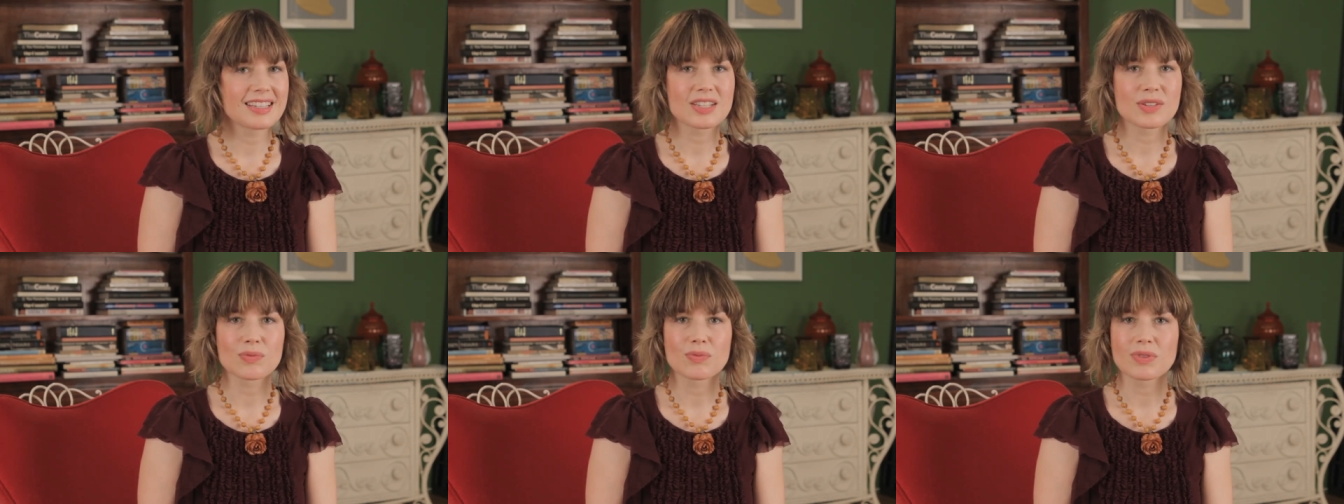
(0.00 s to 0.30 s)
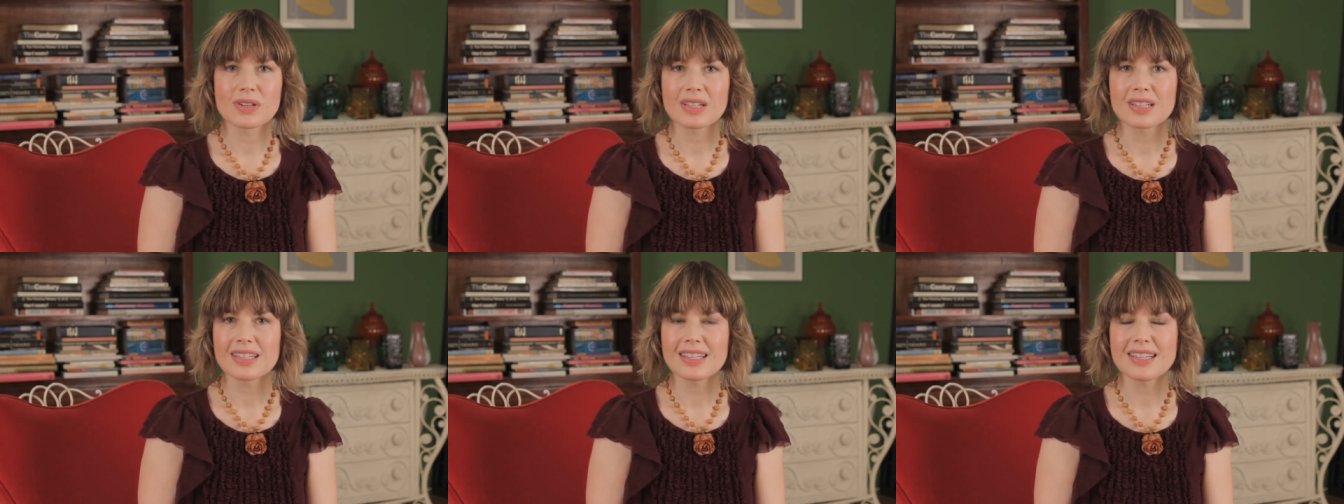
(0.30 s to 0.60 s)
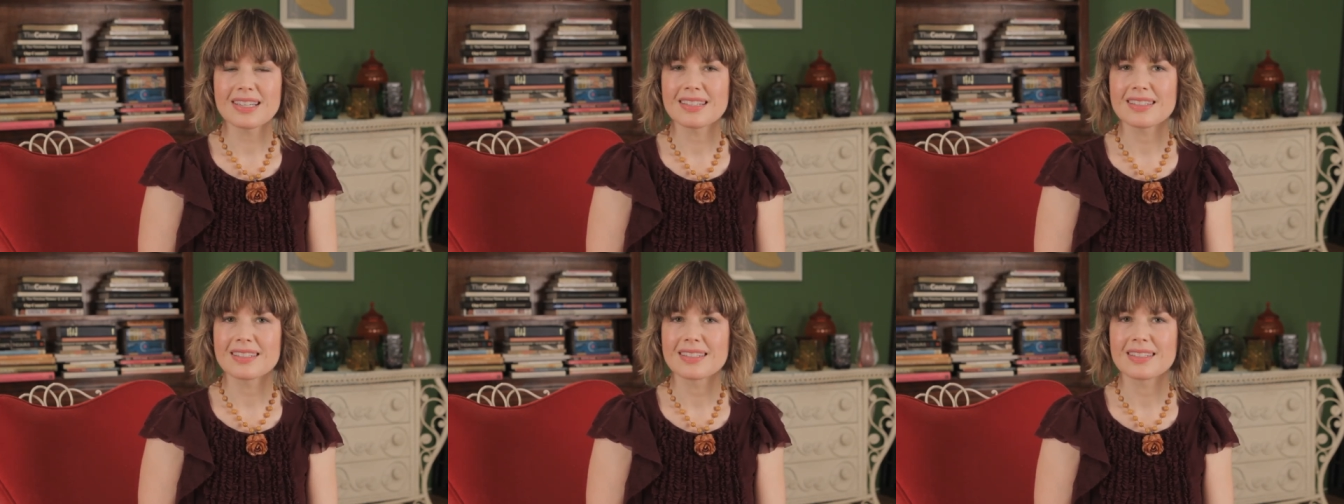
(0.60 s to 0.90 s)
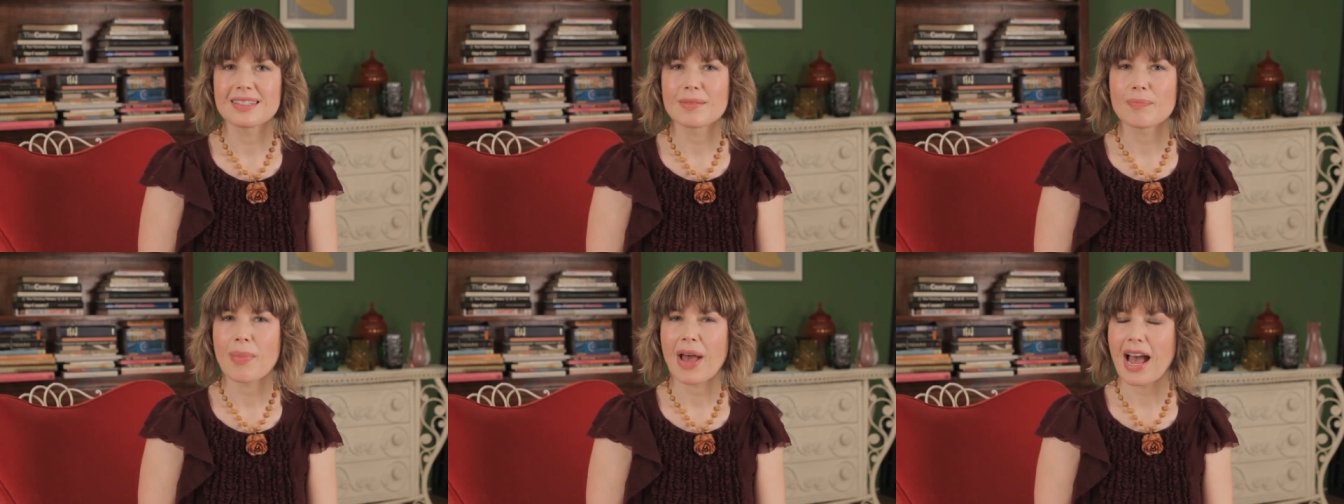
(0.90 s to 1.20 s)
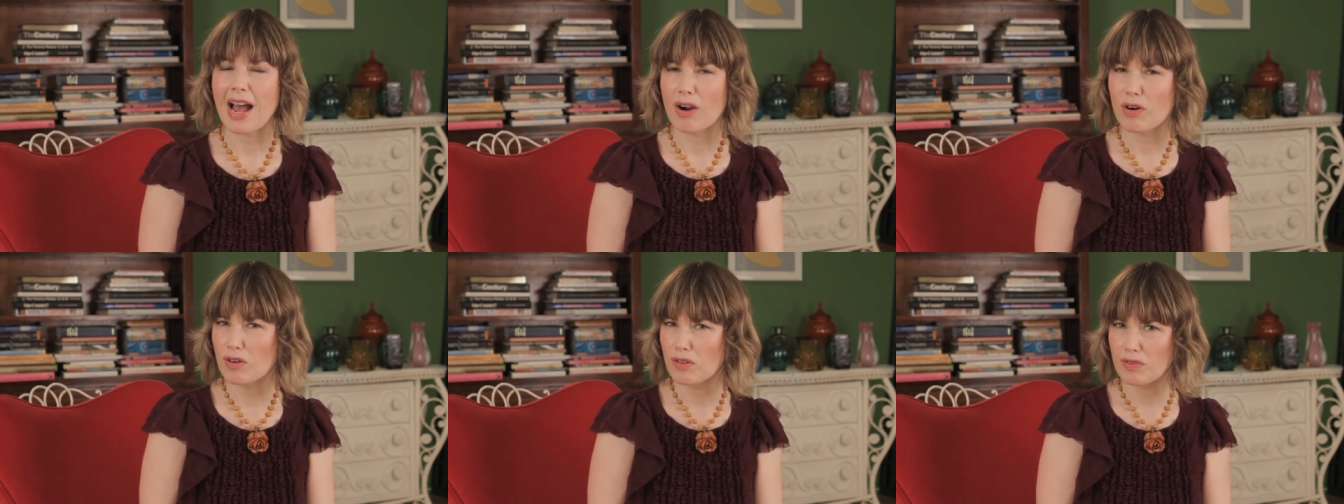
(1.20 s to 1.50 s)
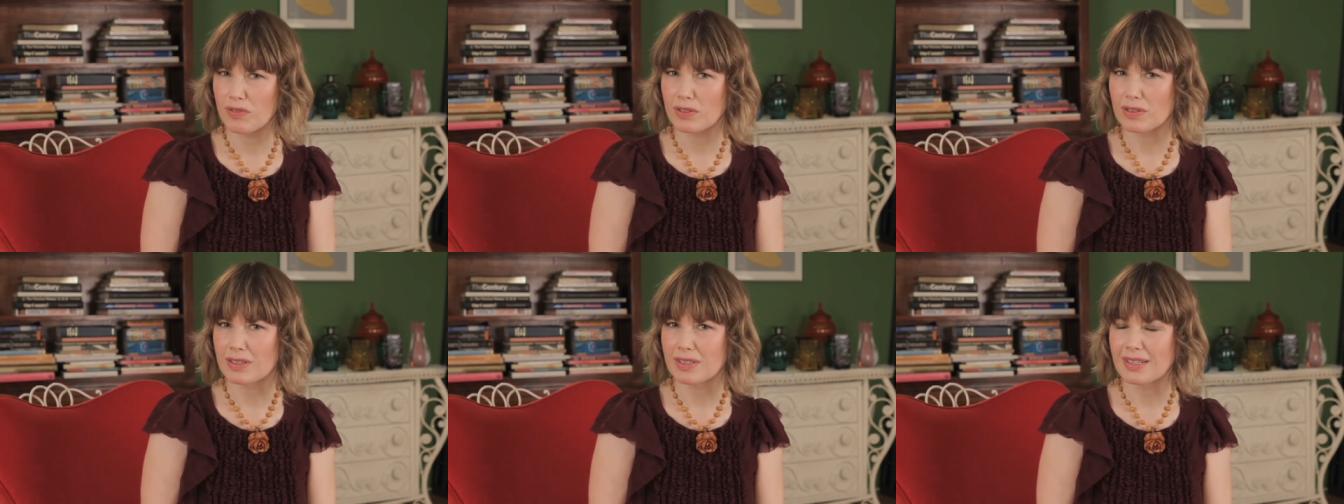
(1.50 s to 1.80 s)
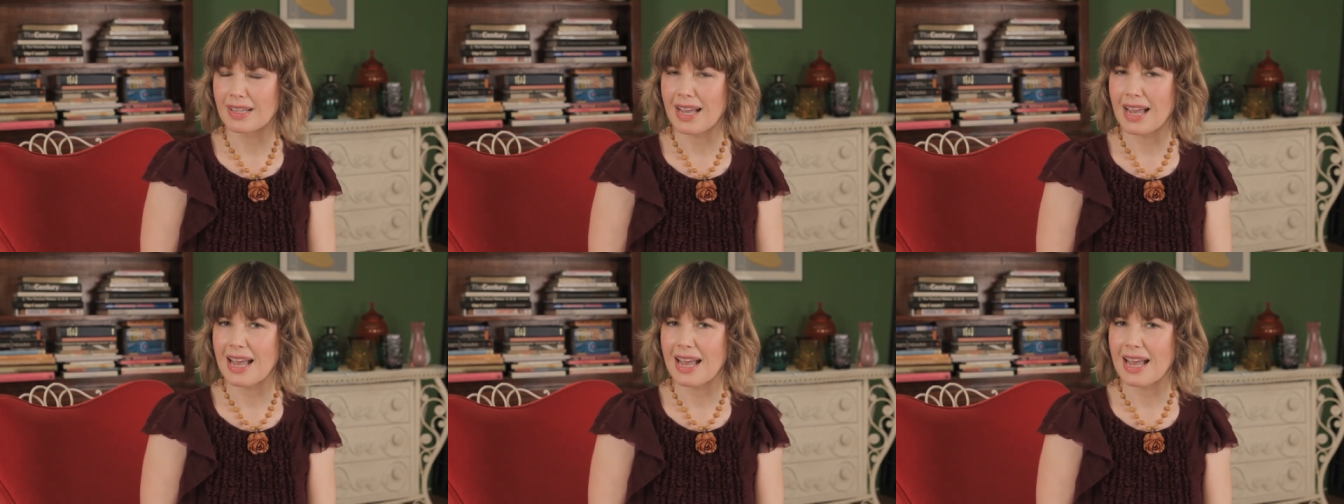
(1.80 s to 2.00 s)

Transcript: really powerful,